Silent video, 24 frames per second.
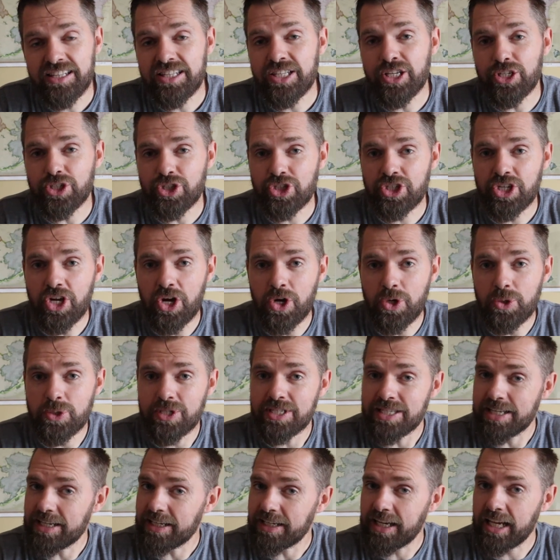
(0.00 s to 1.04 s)
that shows
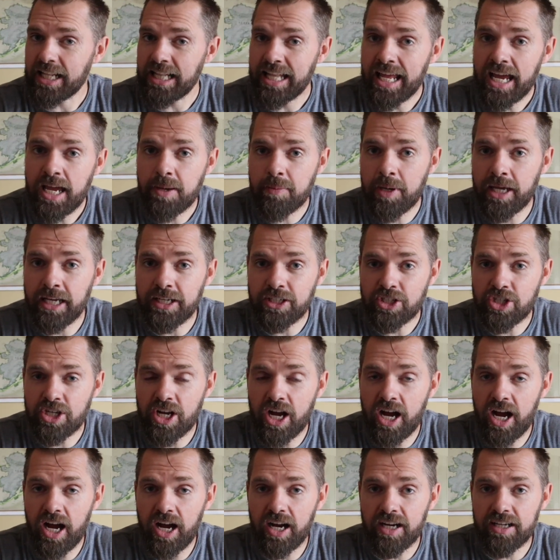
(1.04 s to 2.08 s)
that climbing
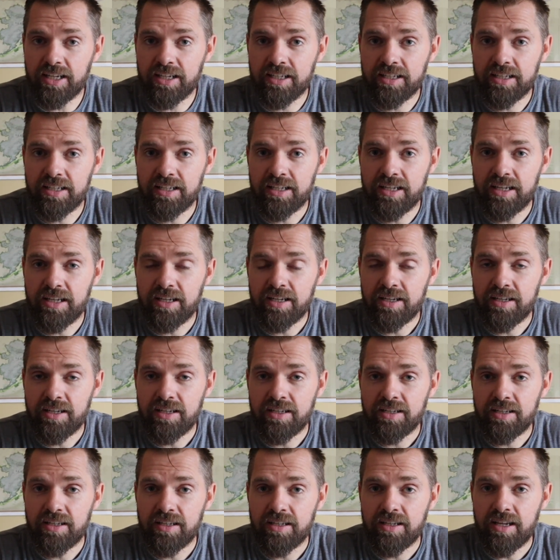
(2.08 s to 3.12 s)
chalk
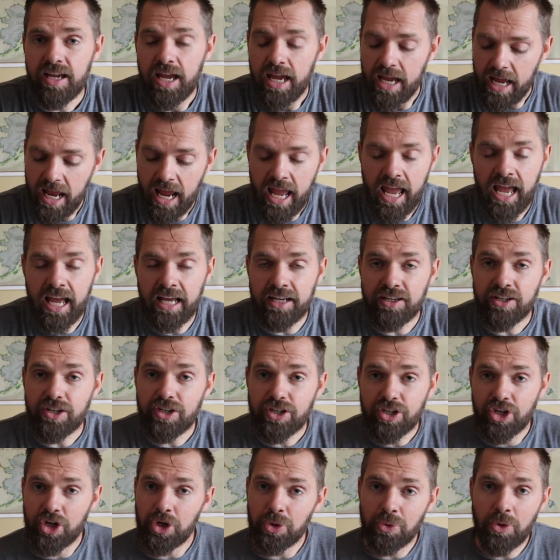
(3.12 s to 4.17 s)
and
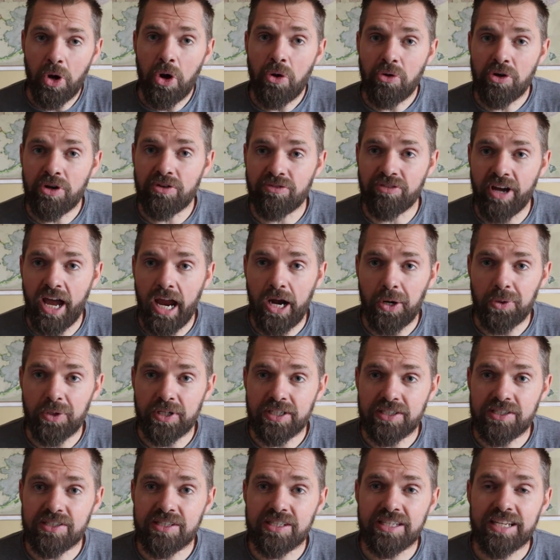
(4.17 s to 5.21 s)

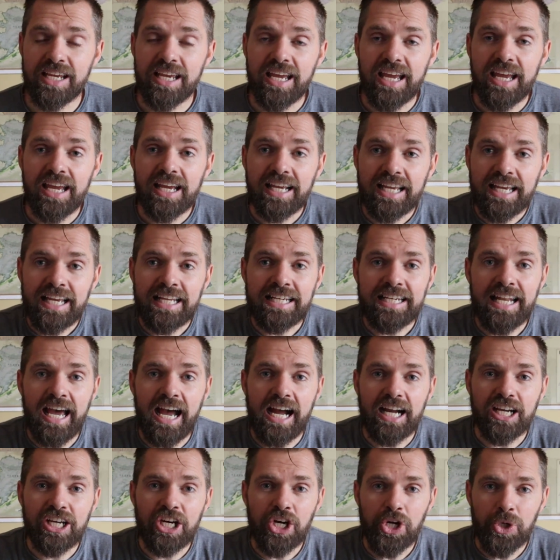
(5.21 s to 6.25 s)
coronavirus
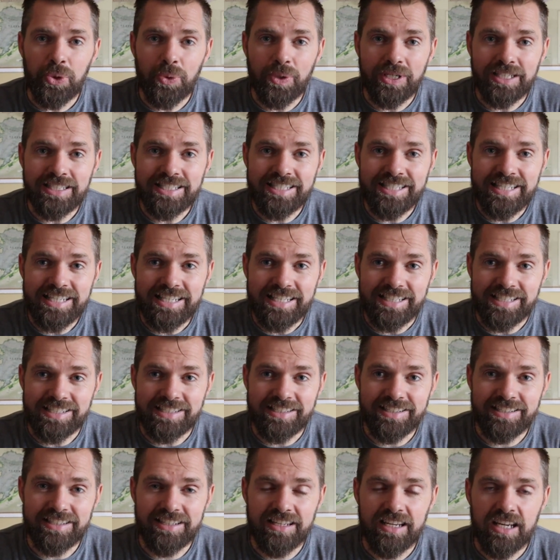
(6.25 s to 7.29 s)
cannot
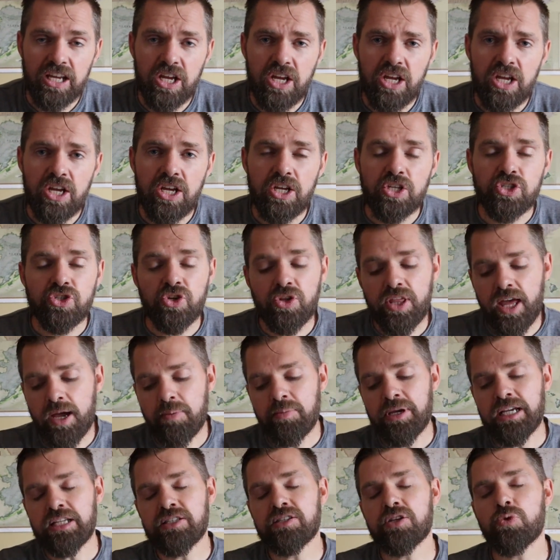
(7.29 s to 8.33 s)
coexist. So that
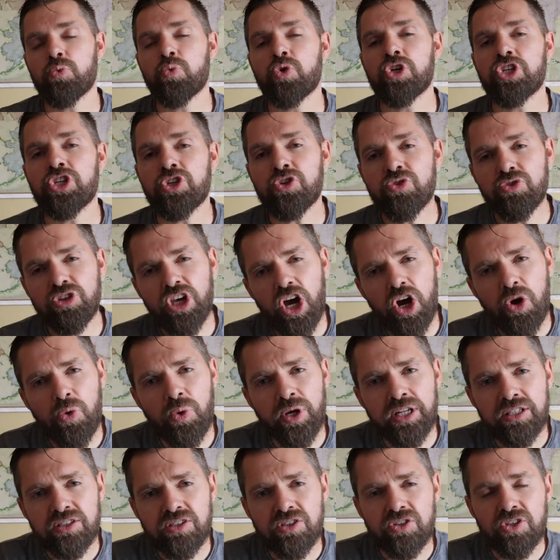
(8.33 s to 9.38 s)
means that when you go
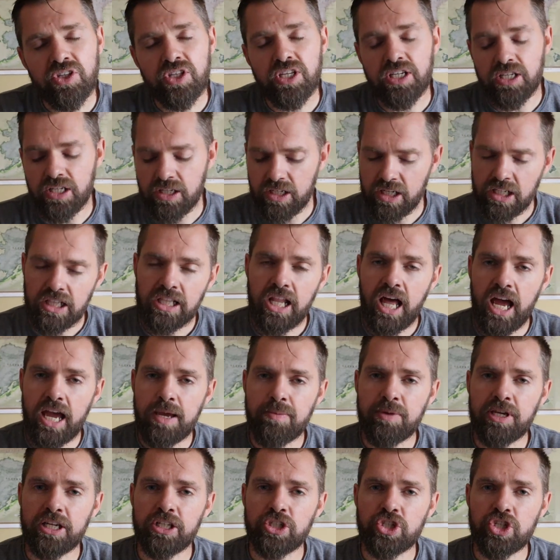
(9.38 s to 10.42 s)
into the
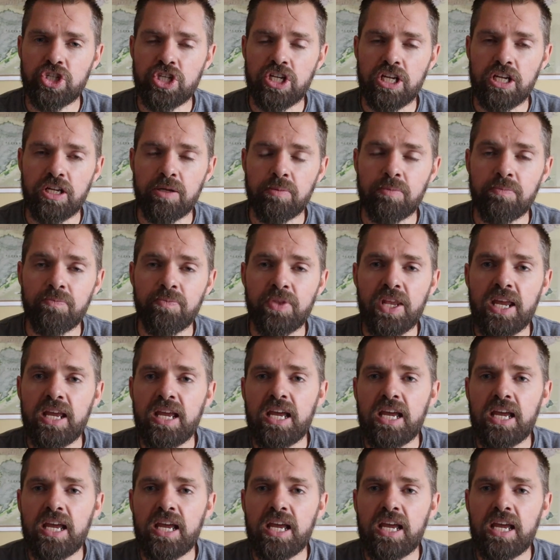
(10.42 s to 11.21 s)
climbing gym